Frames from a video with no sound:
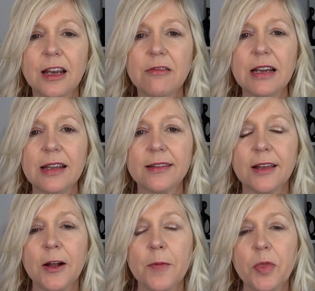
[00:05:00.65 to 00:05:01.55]
there is,
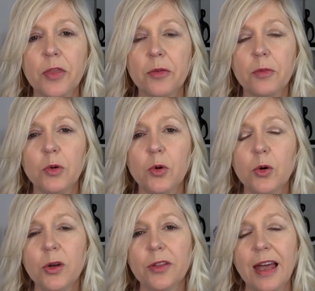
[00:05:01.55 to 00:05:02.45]
the
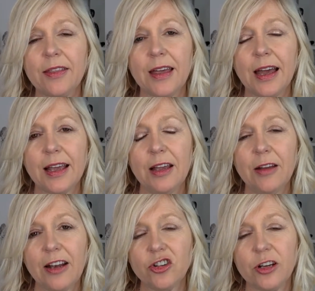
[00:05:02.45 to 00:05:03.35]
more that that can
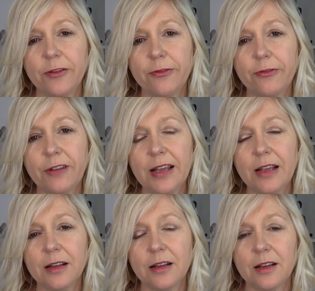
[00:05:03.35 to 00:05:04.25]
actually
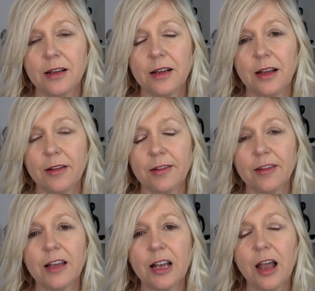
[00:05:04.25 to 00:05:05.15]
feel to
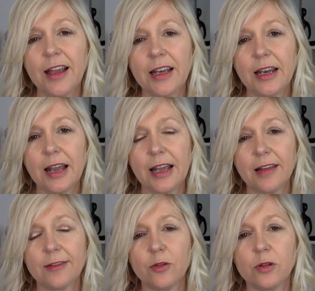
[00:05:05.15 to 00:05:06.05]
the client like
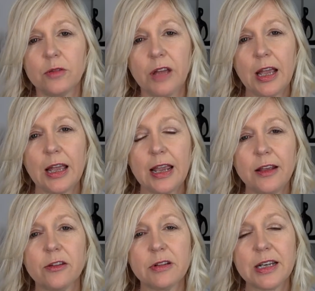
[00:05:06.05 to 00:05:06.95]
a sort of
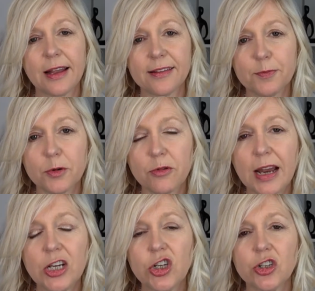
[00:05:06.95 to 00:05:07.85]
either a
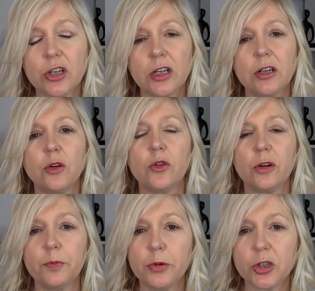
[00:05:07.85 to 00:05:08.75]
desperation or
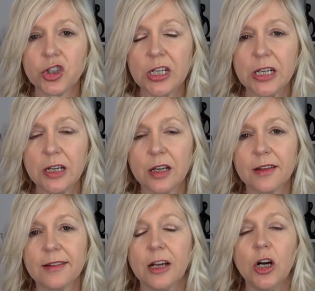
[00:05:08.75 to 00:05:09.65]
a
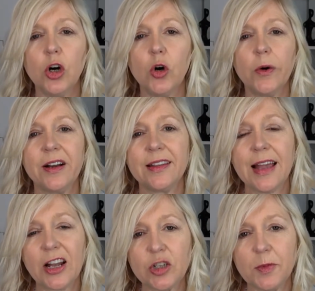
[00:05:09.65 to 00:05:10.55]
pushiness or an
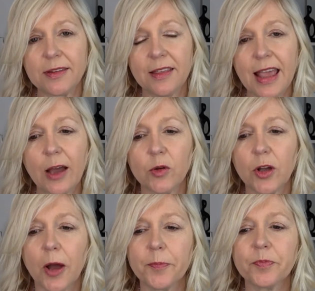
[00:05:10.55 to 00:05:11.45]
attachment to the
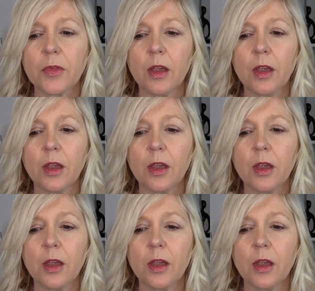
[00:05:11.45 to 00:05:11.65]
outcome.